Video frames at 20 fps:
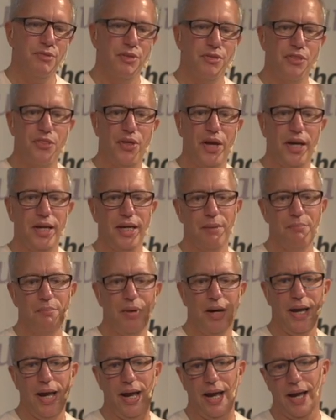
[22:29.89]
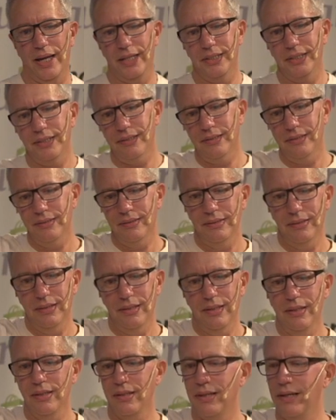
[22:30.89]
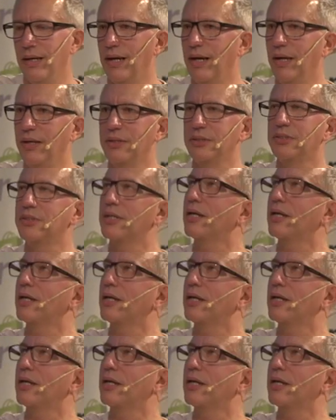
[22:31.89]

the thing in my head, and